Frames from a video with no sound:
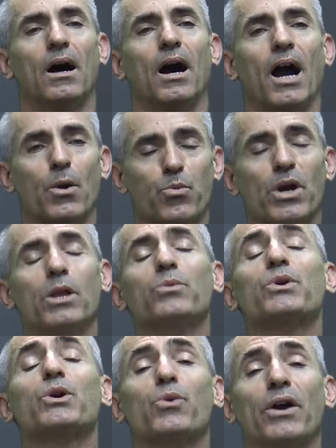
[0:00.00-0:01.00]
I really
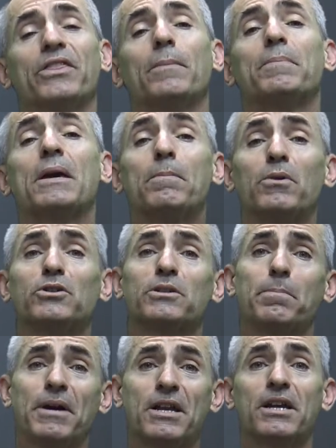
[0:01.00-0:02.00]
regret that people's
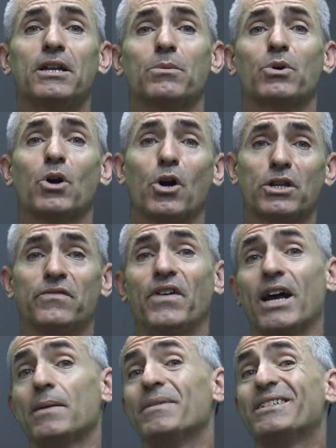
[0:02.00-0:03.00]
opinion in regard to
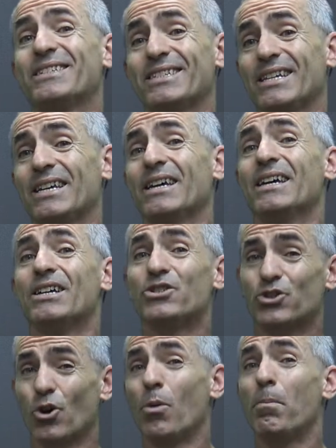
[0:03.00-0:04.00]
vitamin C is
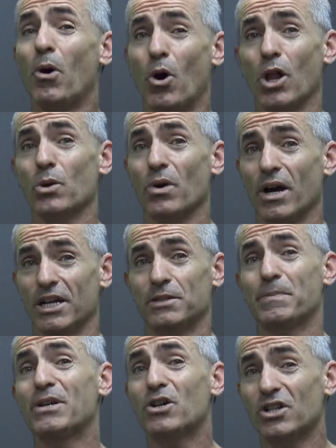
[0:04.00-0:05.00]
so
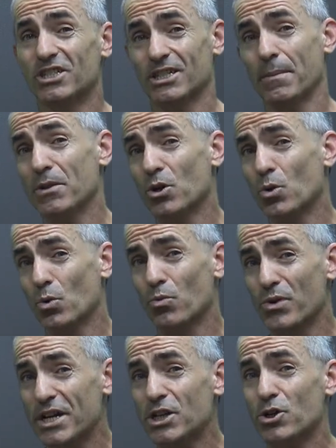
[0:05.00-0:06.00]
polarized because some of the
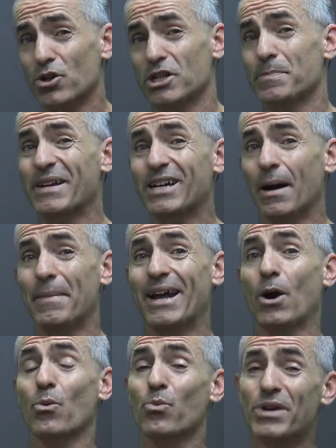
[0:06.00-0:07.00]
research that's been coming
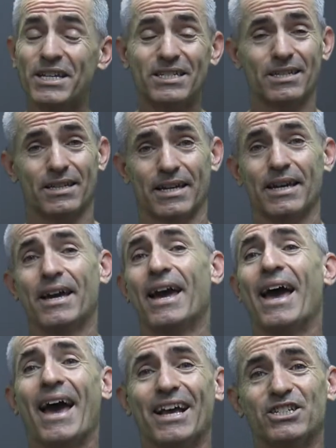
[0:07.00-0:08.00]
out recently
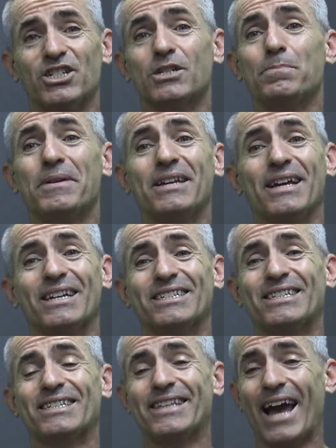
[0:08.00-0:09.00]
has just been
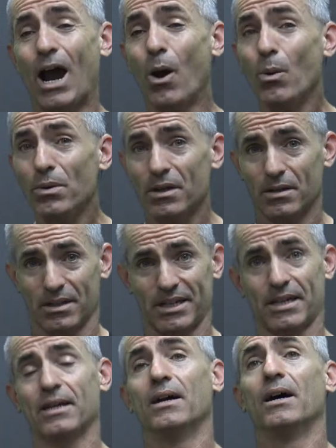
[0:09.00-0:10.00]
astoundingly